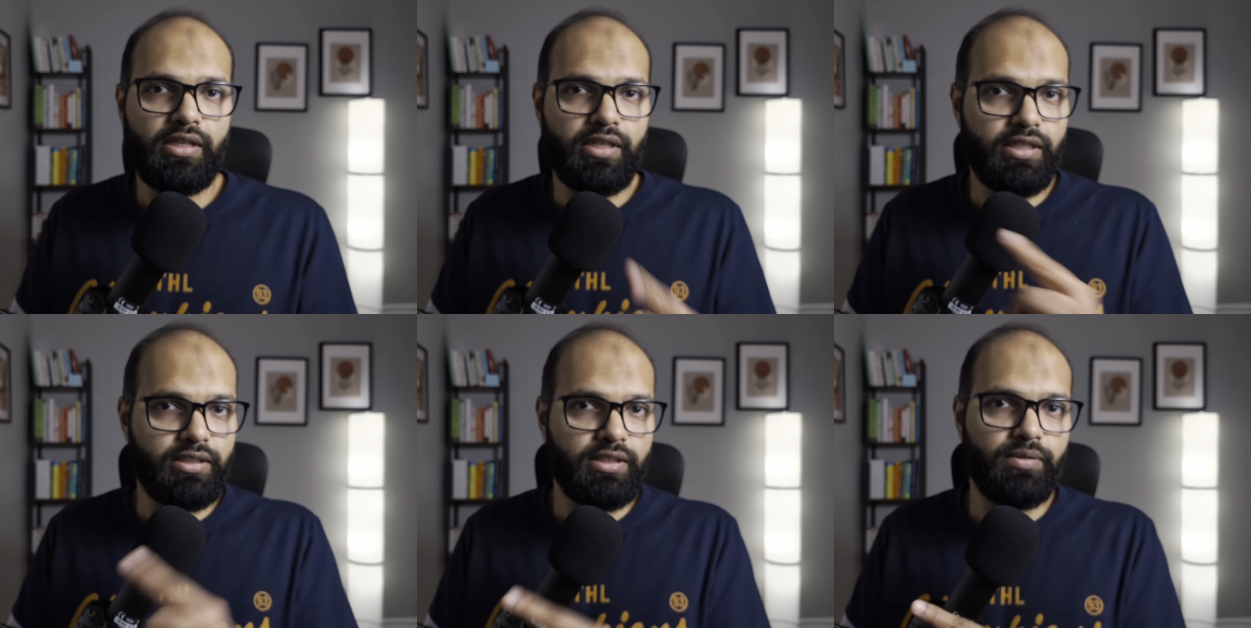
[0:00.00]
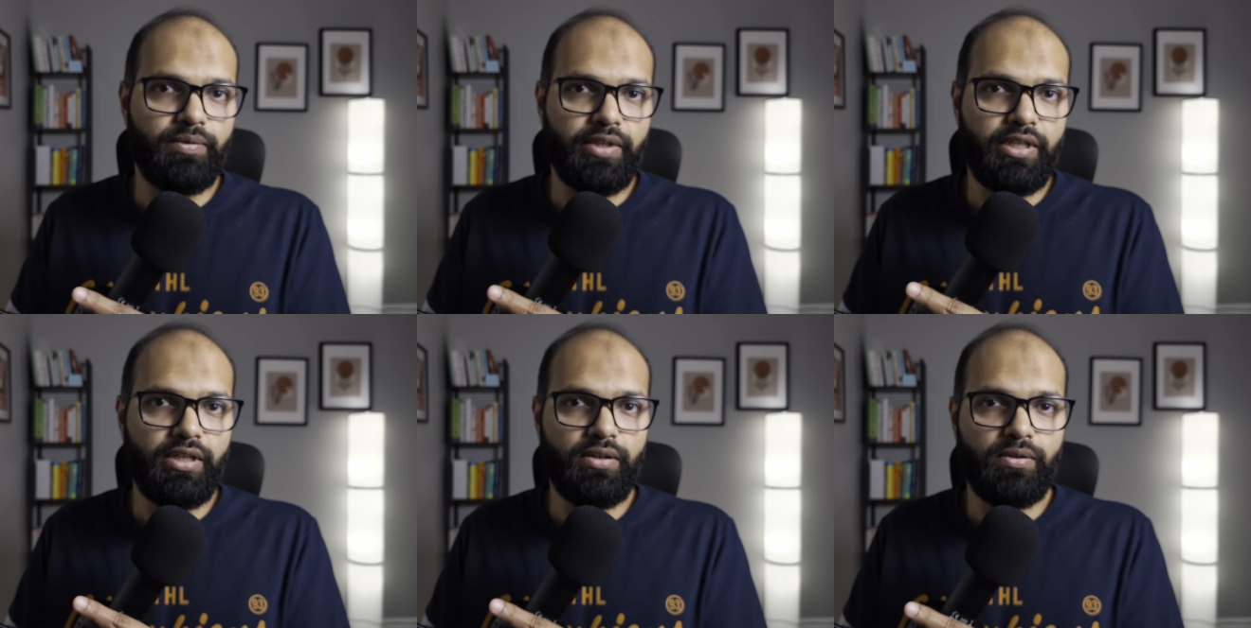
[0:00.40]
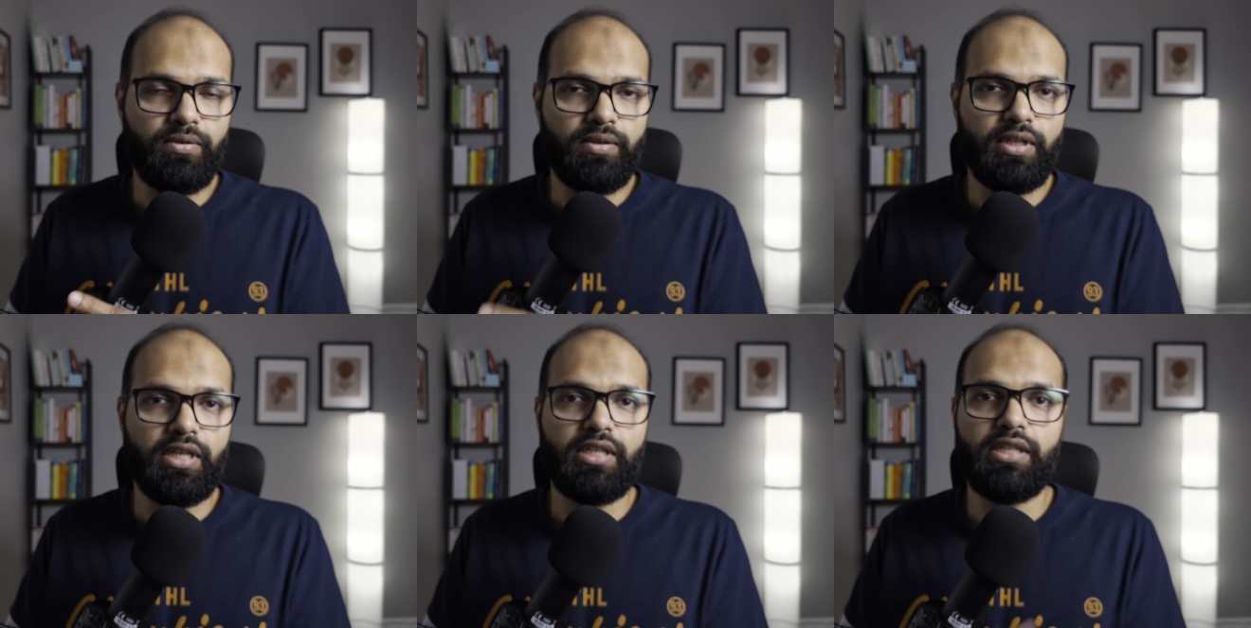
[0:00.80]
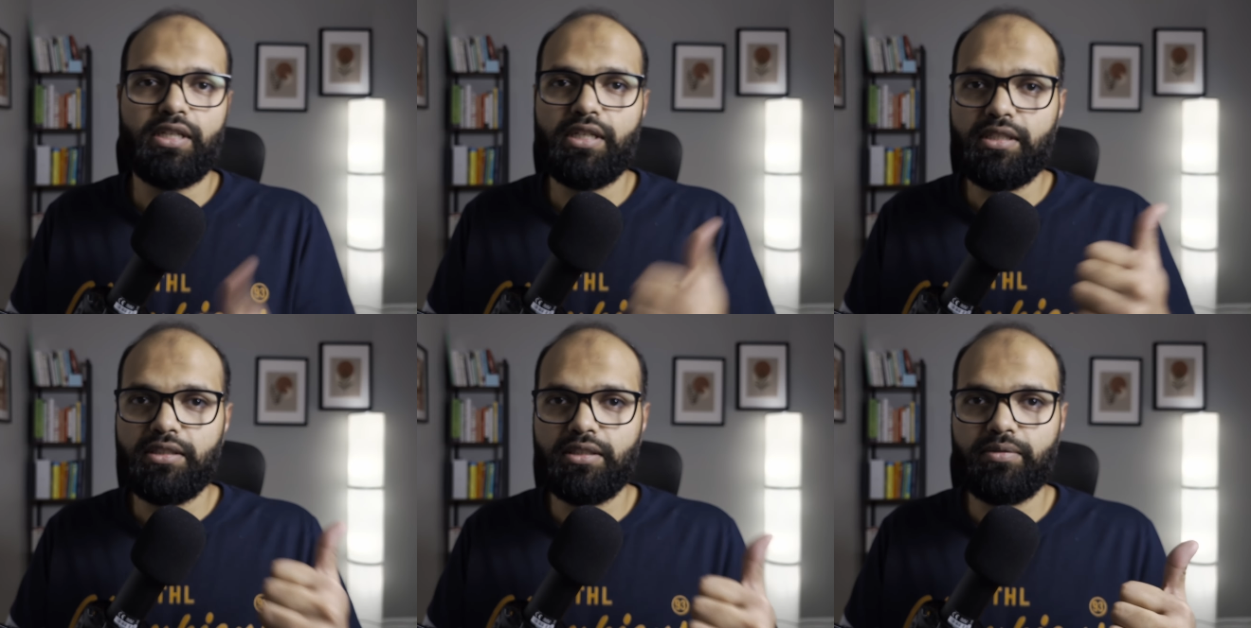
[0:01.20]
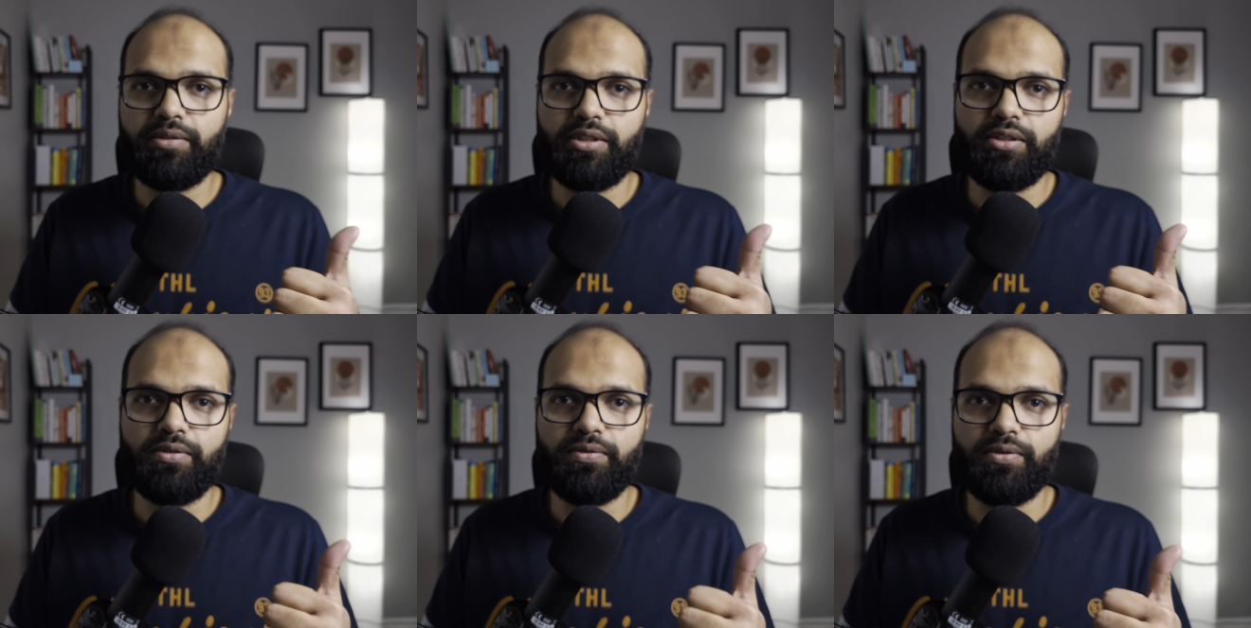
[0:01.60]
here's the video, and here's the
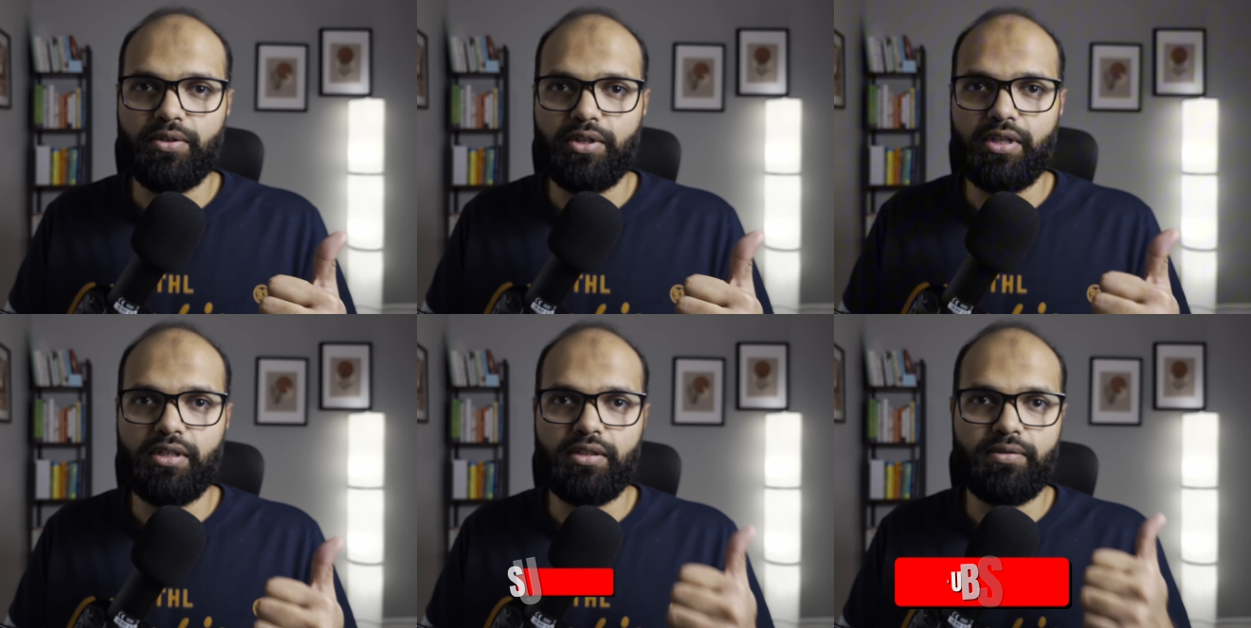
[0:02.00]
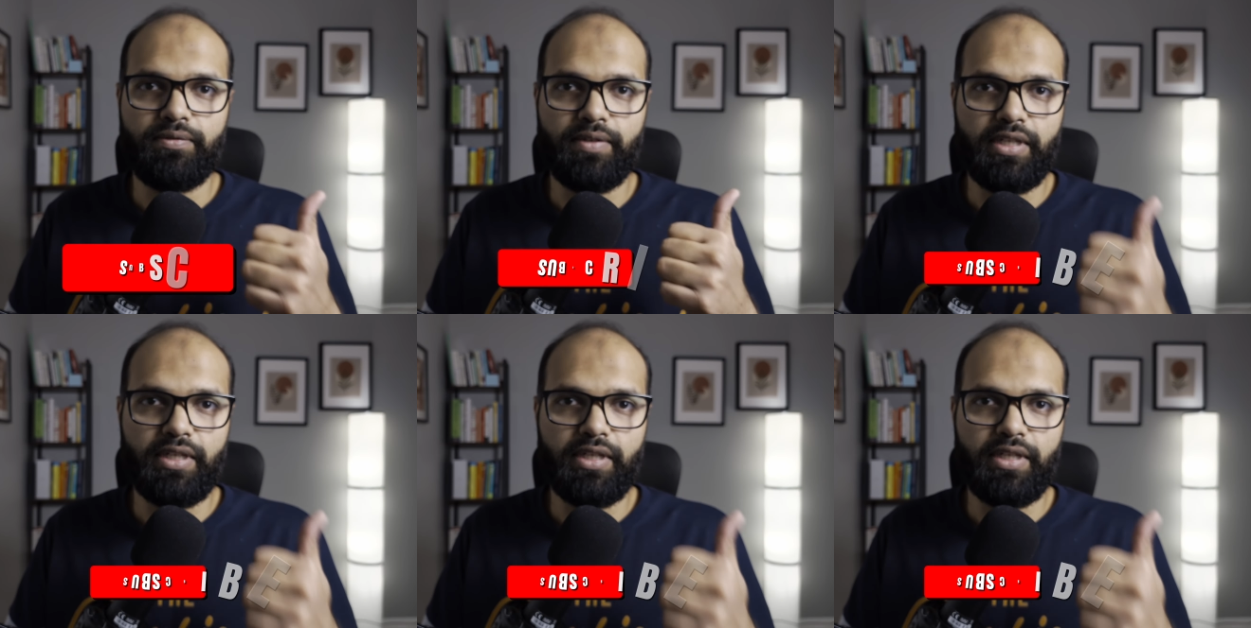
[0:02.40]
video for